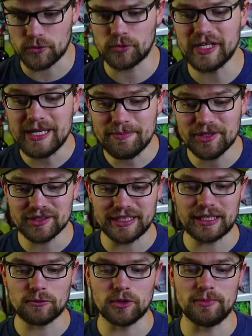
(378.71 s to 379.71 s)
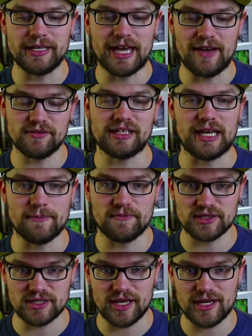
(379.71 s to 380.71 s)
Rebuilding will be heavily
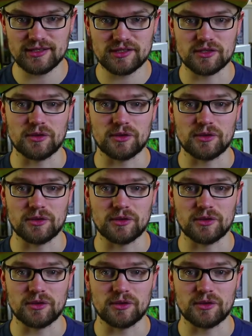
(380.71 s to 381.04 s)
emphasized,